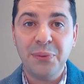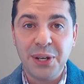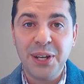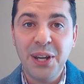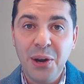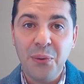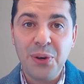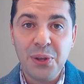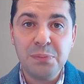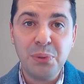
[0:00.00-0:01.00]
one
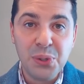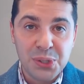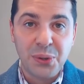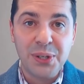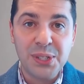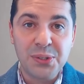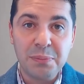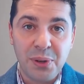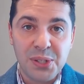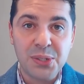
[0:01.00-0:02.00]
of those boons to our industry,
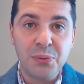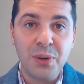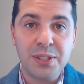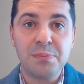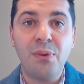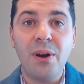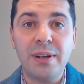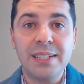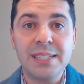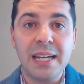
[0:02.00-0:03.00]
but also what it's
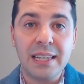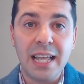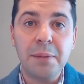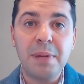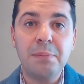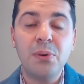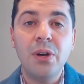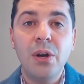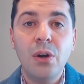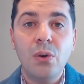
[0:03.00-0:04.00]
brought is a lot of people
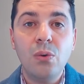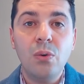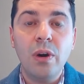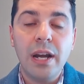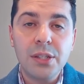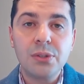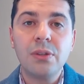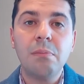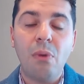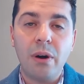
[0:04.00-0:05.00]
who enter
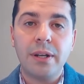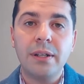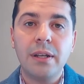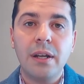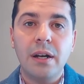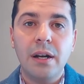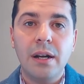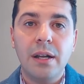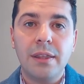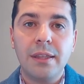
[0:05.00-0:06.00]
the market
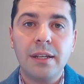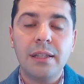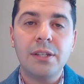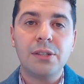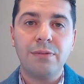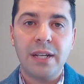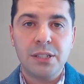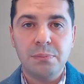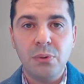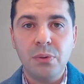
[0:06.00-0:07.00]
uh, thinking that it's a
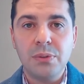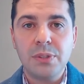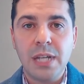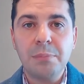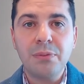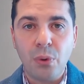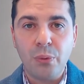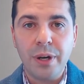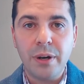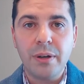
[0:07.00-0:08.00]
flexible type of
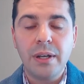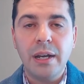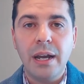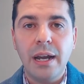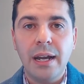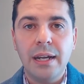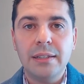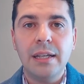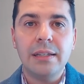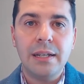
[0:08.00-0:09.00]
career
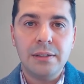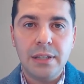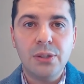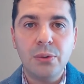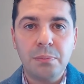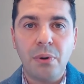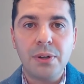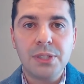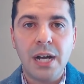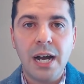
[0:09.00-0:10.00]
and they, they do it
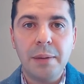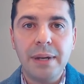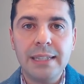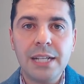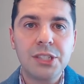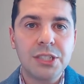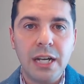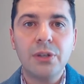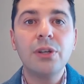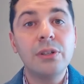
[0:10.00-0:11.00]
part time, and that's just
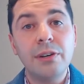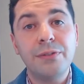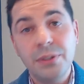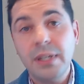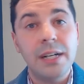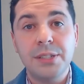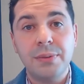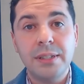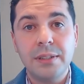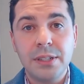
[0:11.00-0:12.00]
not good enough for you guys,
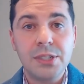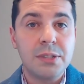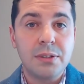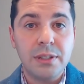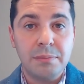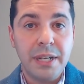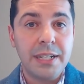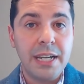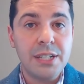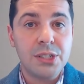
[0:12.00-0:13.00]
right? This is, in
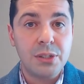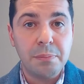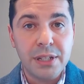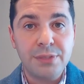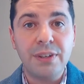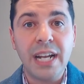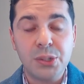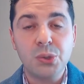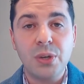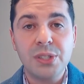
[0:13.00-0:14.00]
many cases, the biggest
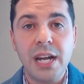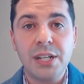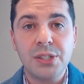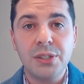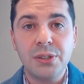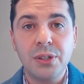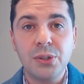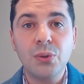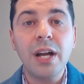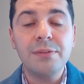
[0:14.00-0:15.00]
financial transaction in, in
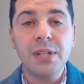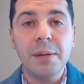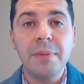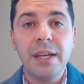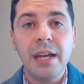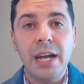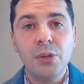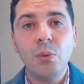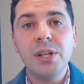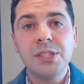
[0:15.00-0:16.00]
your lifetime, and
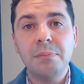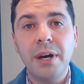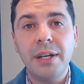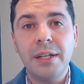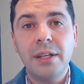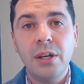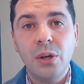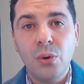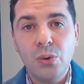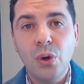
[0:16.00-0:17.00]
you want somebody
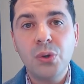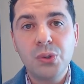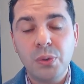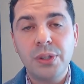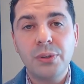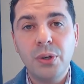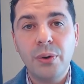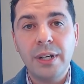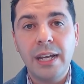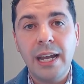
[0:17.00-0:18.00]
who knows what they're
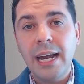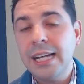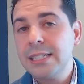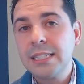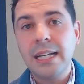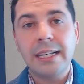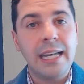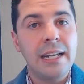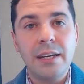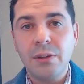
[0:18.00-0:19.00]
doing. And just
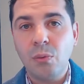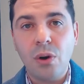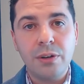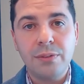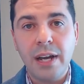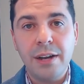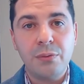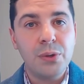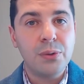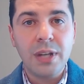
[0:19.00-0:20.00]
like any other walk of
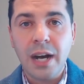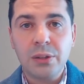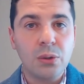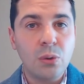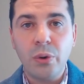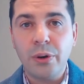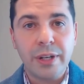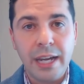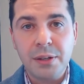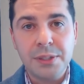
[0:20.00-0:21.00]
life, with your doctor, lawyer,
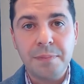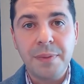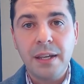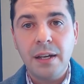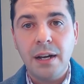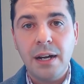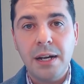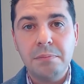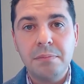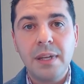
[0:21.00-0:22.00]
accountant,
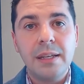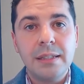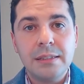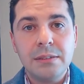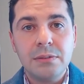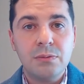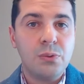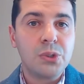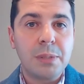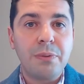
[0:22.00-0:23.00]
um,
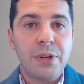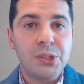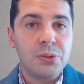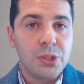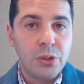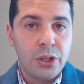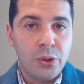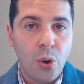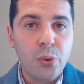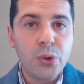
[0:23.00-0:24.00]
real estate professionals, you,
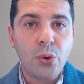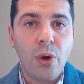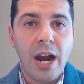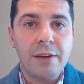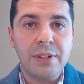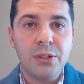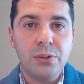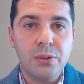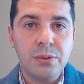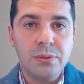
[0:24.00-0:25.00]
you hone your craft,
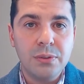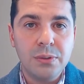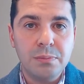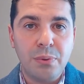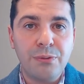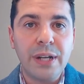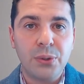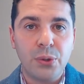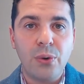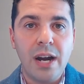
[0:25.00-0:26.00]
you, you, you,
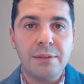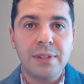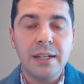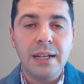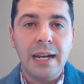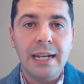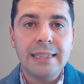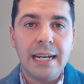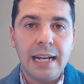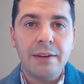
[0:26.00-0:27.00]
perfect your craft,
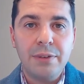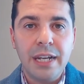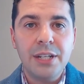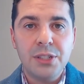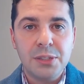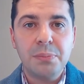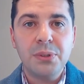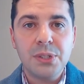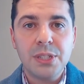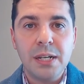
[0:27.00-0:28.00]
and not every agent's
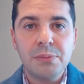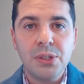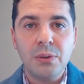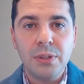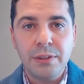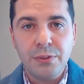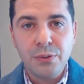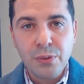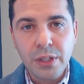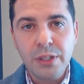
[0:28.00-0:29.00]
built the same. So if
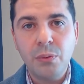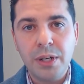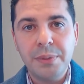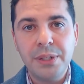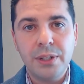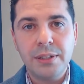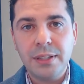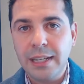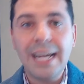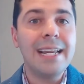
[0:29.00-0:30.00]
you really want to be good
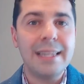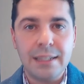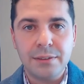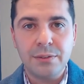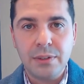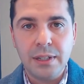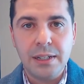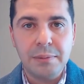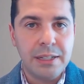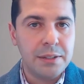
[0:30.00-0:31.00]
in, in anything,
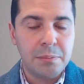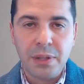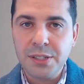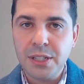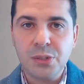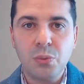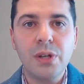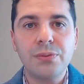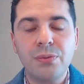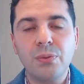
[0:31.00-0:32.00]
um, and it applies as
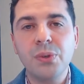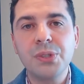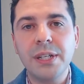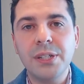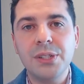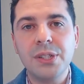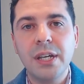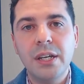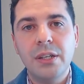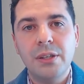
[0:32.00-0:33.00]
well for real estate agents,
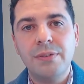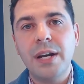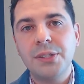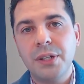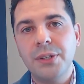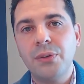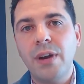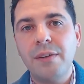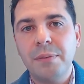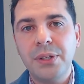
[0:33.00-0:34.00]
you've got to study your
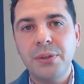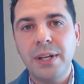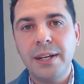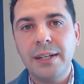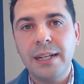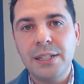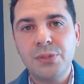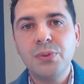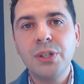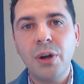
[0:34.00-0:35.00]
craft and be good at it. And
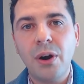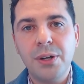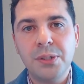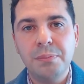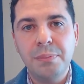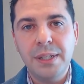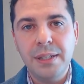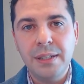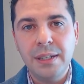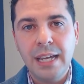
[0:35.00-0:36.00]
it's really hard to
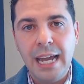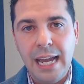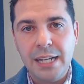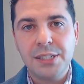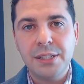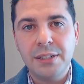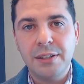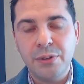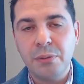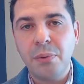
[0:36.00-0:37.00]
be excellent
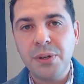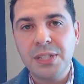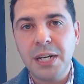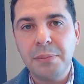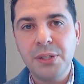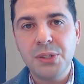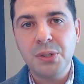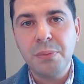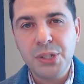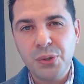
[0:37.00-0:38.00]
if you're a part-time agent.
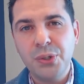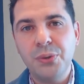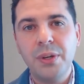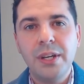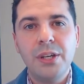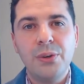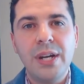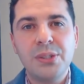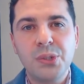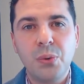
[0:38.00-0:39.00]
So make sure you, you
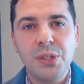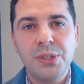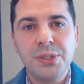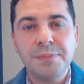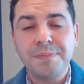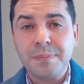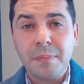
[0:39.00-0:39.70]
ask those questions.